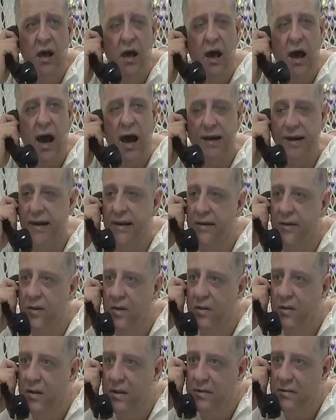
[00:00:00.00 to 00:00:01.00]
I didn't
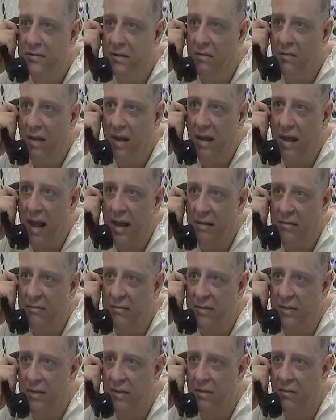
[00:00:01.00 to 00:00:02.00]
do it, so I
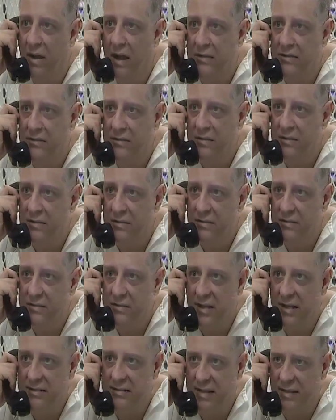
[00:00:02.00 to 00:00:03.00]
don't, I should
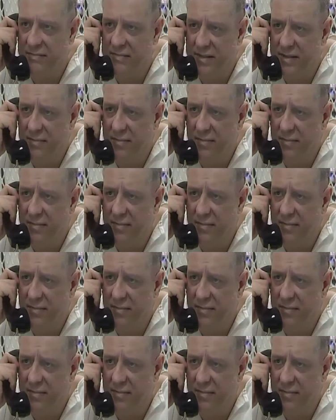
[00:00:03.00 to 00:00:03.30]
say something